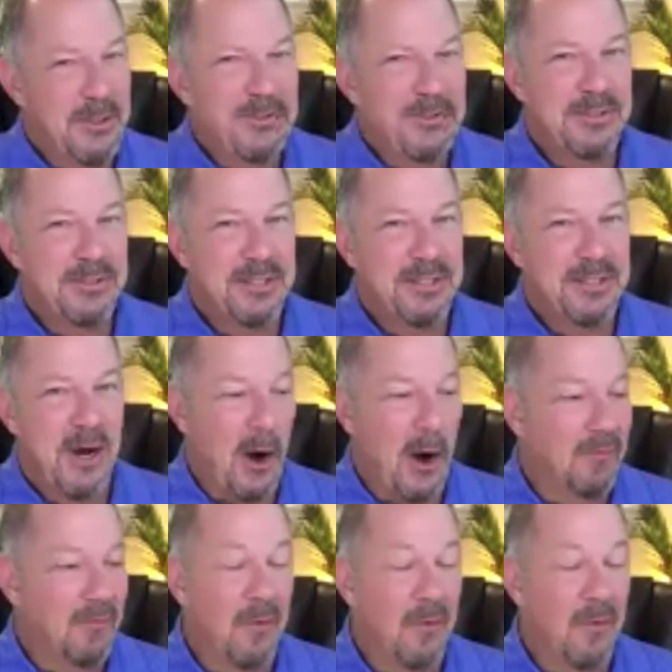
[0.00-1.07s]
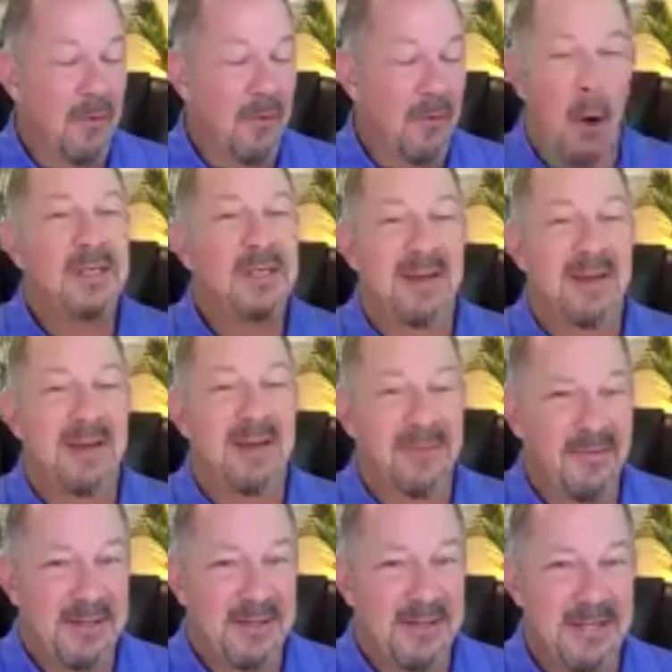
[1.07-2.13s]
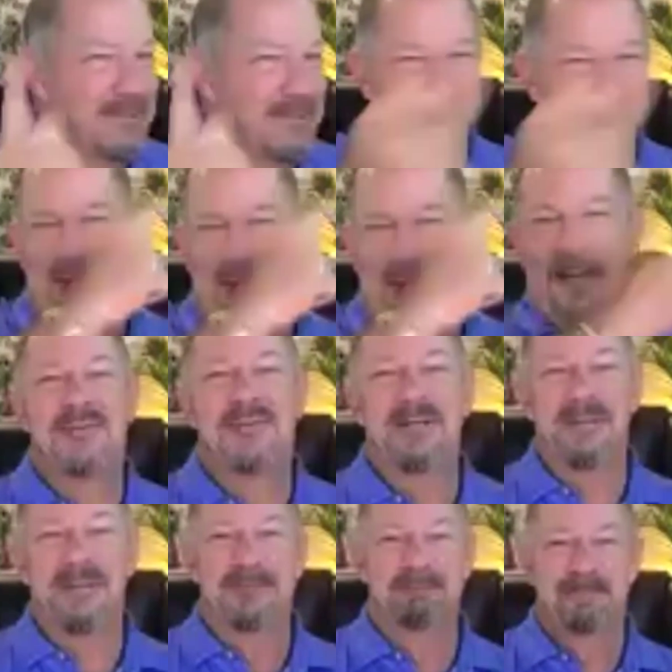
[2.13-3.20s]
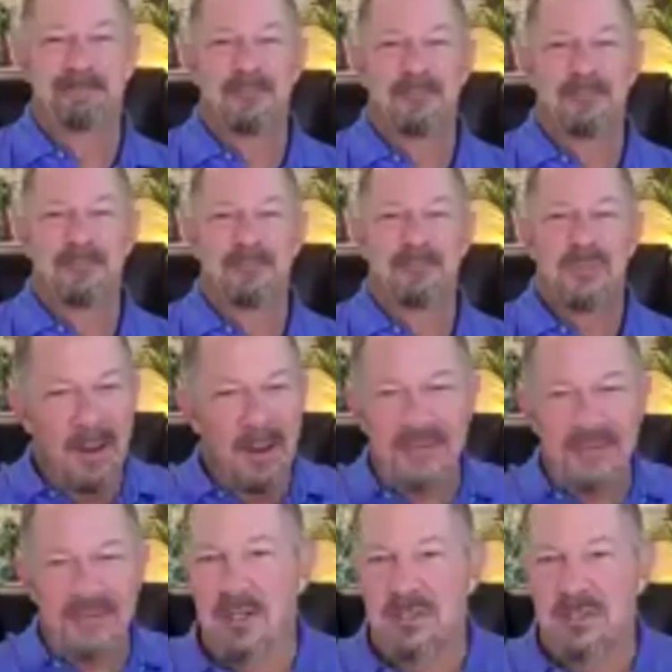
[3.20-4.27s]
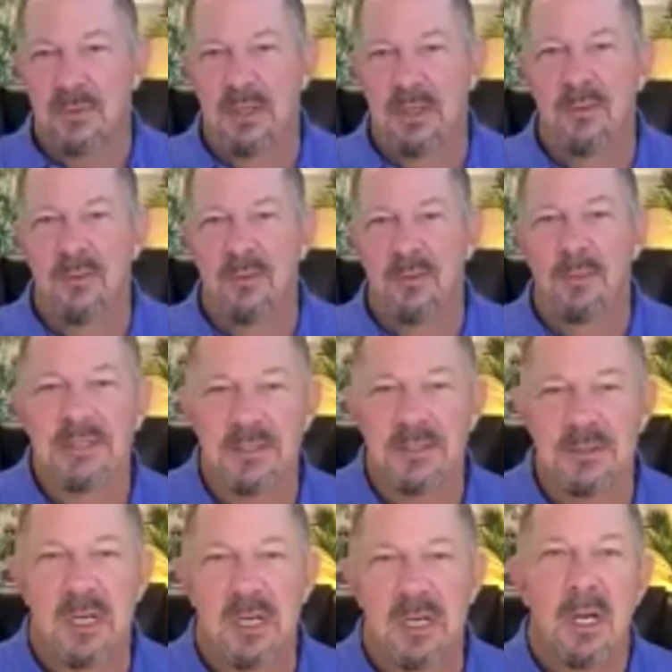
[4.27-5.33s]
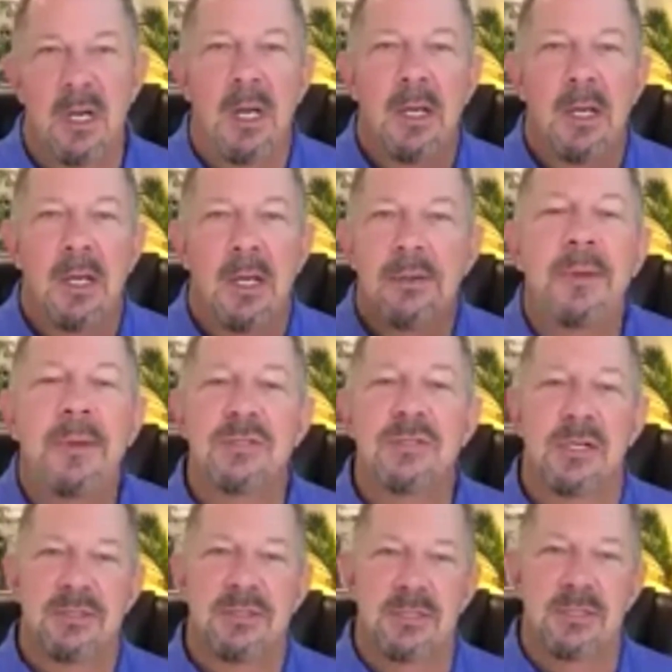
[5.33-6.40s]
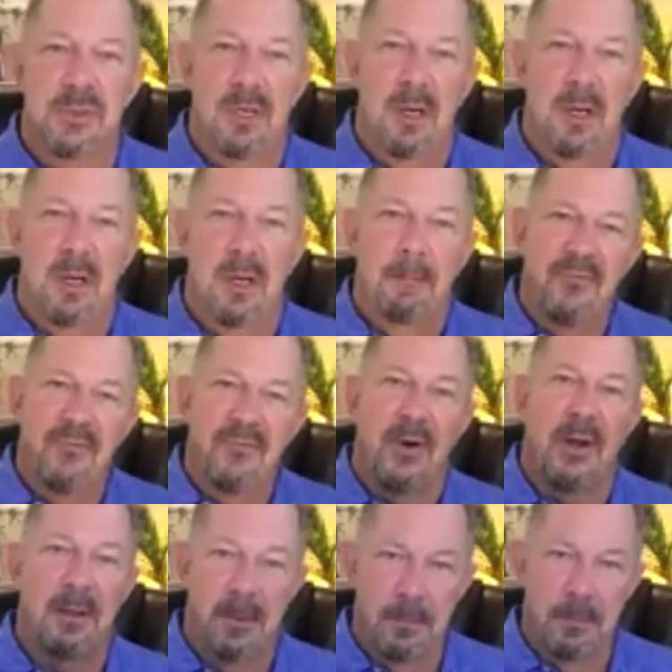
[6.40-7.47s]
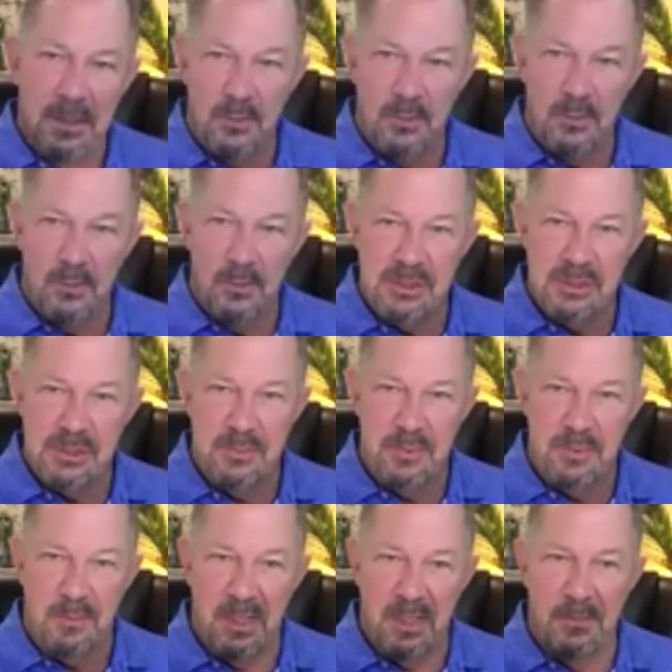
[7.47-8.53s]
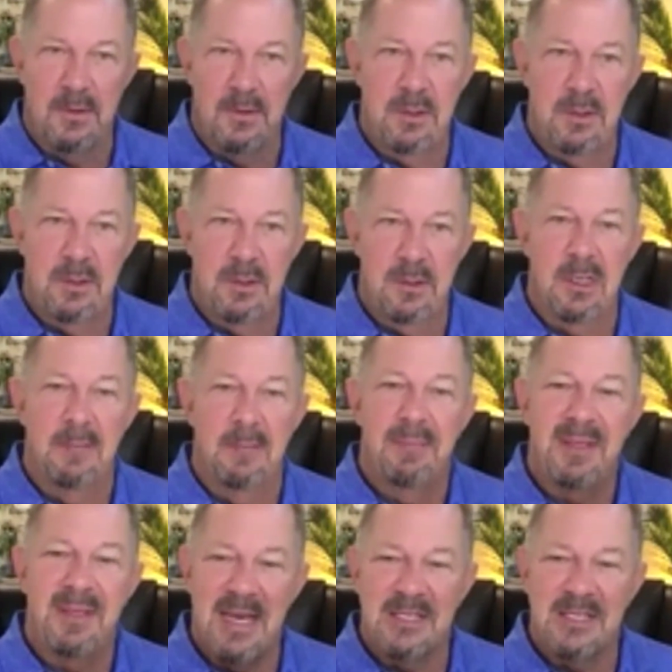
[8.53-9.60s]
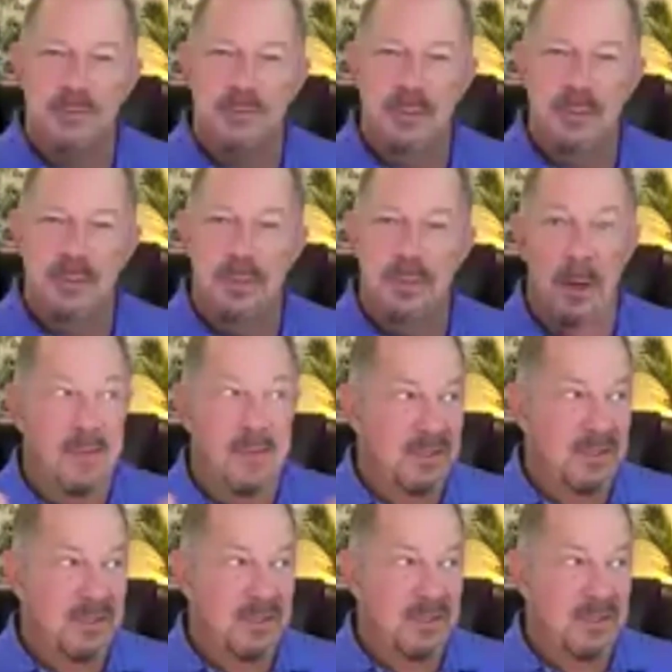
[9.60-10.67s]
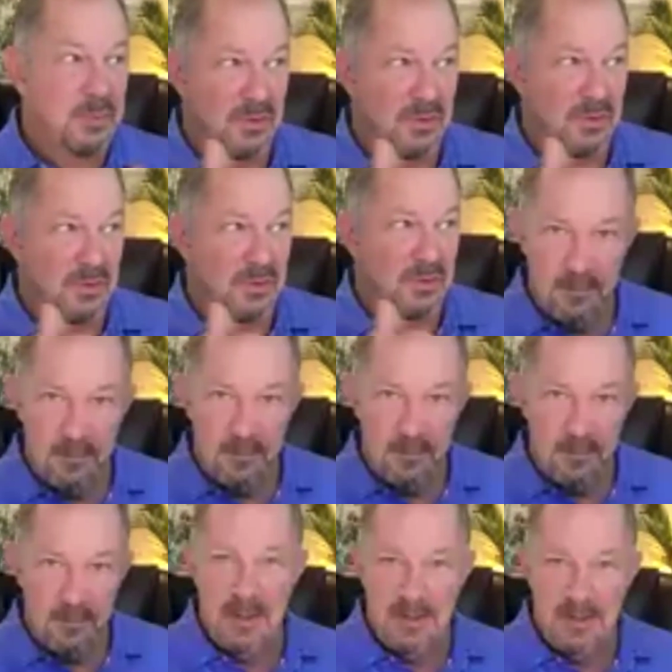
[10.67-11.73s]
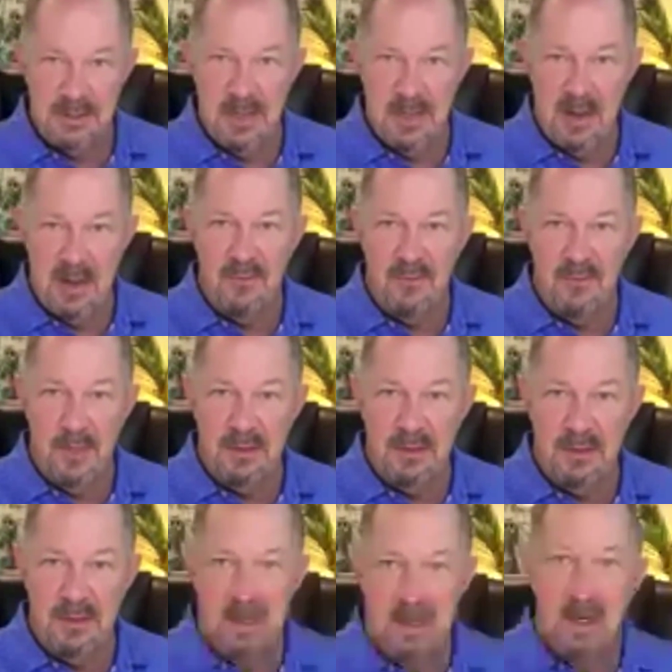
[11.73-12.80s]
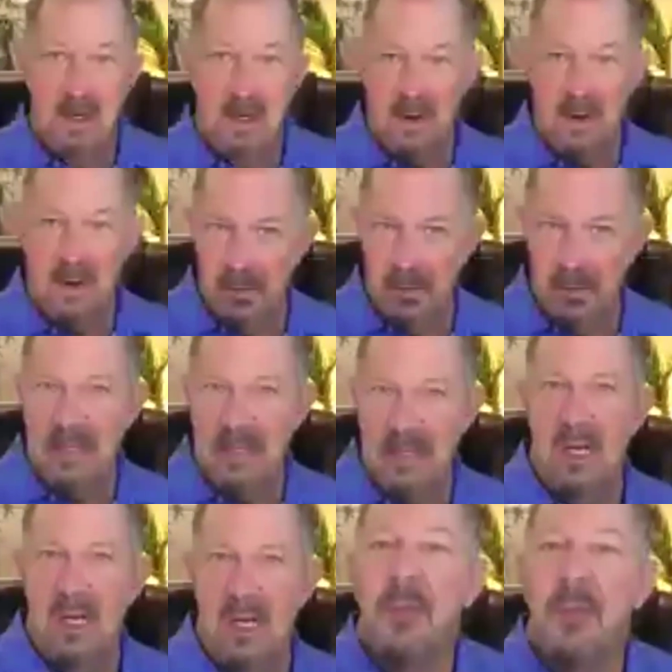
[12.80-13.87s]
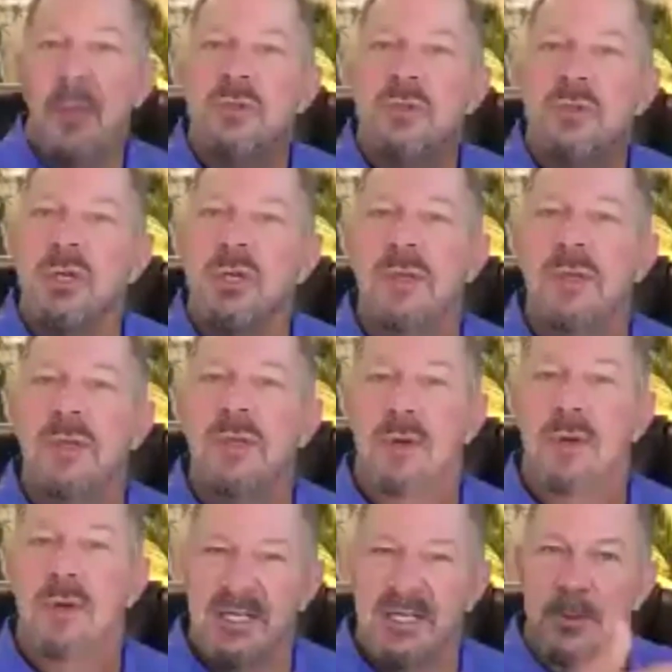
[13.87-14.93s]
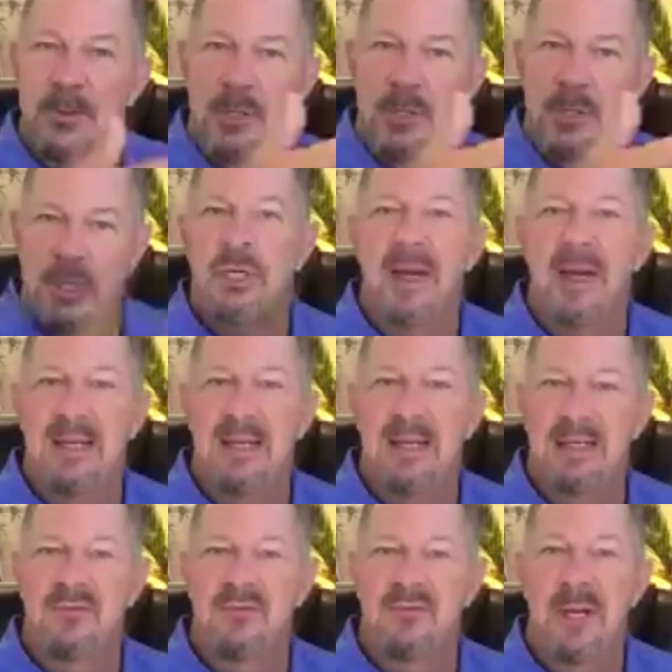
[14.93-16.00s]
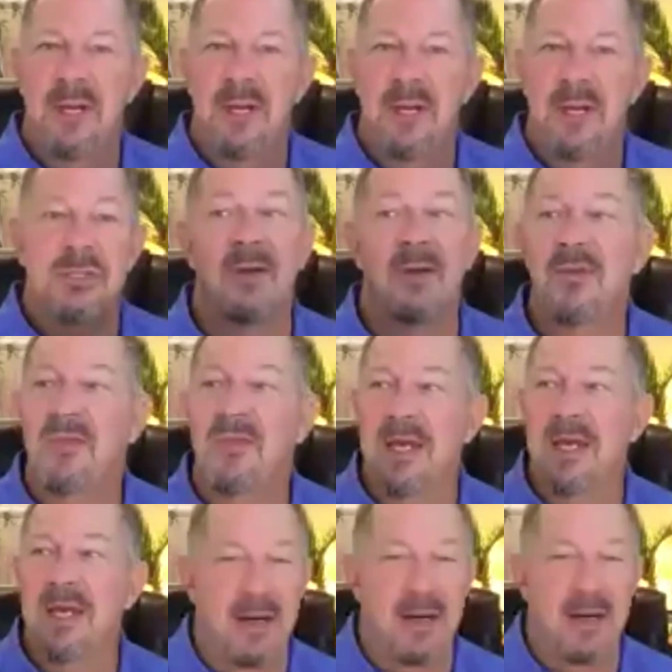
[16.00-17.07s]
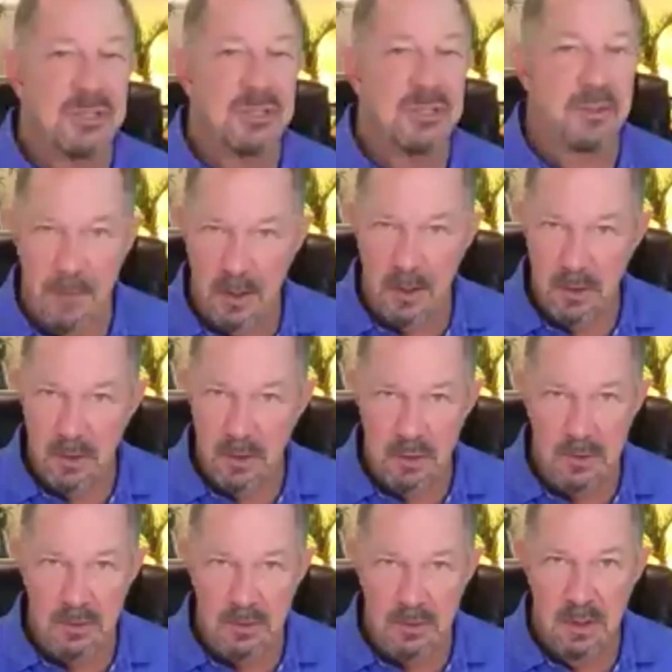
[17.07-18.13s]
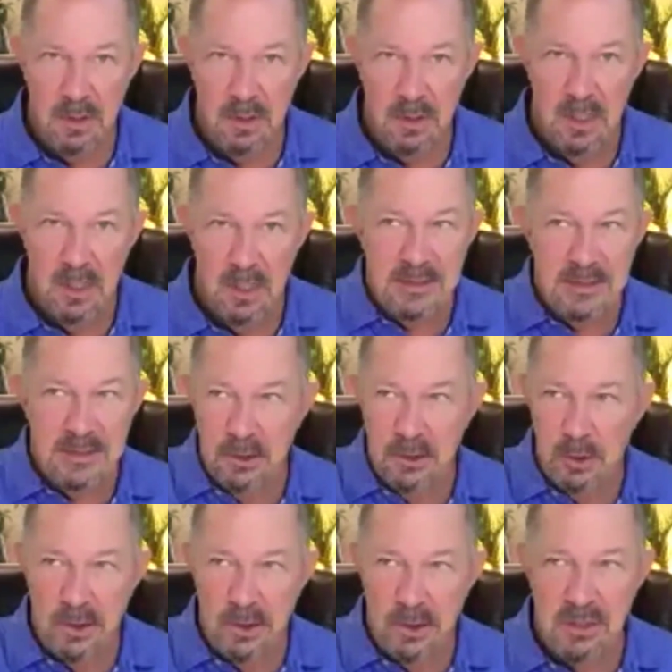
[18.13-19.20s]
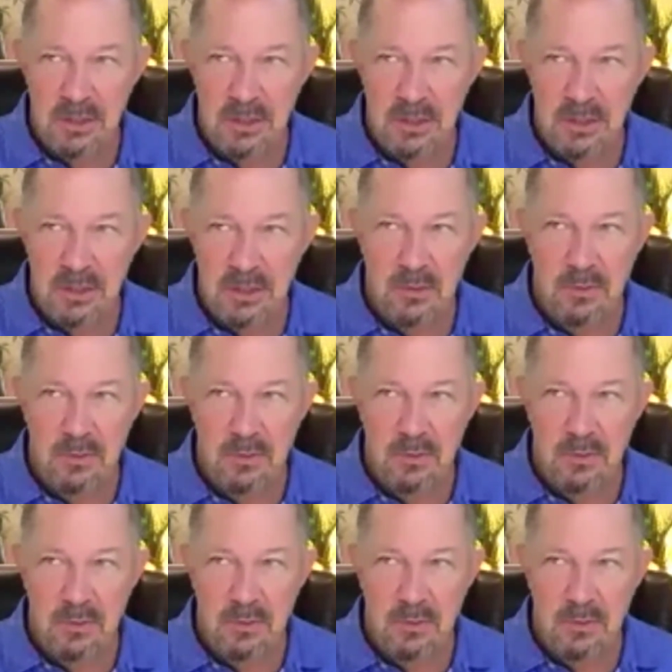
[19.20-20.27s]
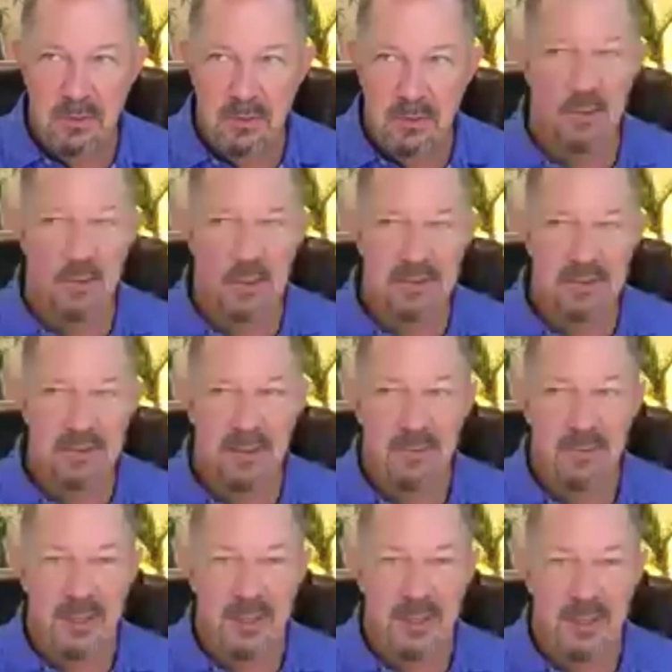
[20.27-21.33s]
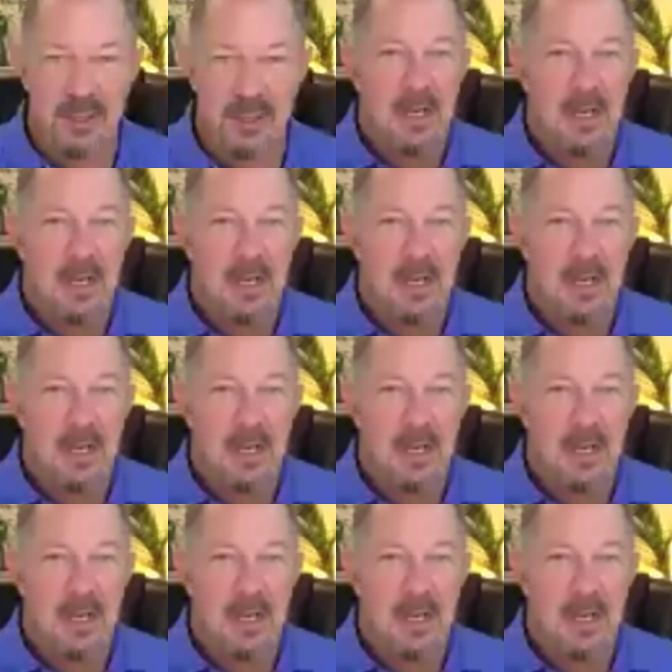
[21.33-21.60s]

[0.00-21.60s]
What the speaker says: a used car for only $75,000 that you're going to love too. Don't worry about the tires. We can replace those. Don't be a used car salesman. Be a friend. Be in relationship with them. Let them know that you're here. Be the expert in the area. That's what those 40 emails come out every month or every week. Those show that you're an expert. You're curating the information. You don't have to think about it. It shows up on Google. It's alerted to you. You're welcome, Kimberly. It's my pleasure.